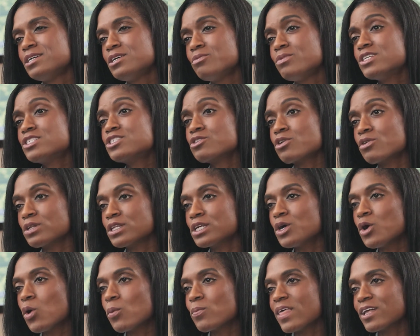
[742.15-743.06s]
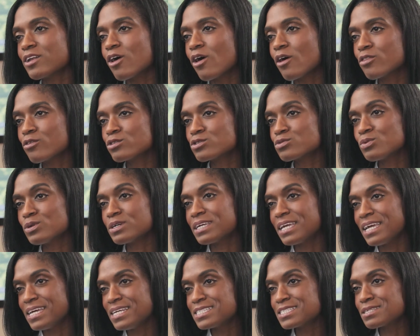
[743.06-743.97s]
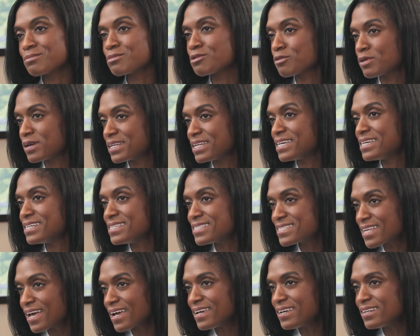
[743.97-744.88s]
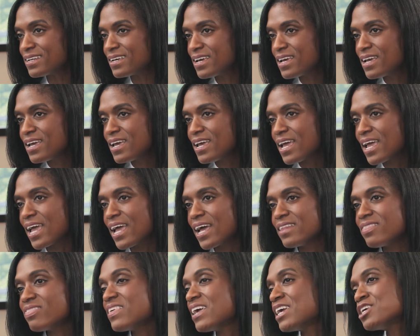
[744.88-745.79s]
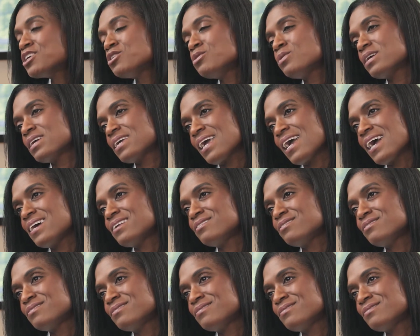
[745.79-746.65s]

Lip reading: We certainly hope that others will gain some great insight, and thank you again.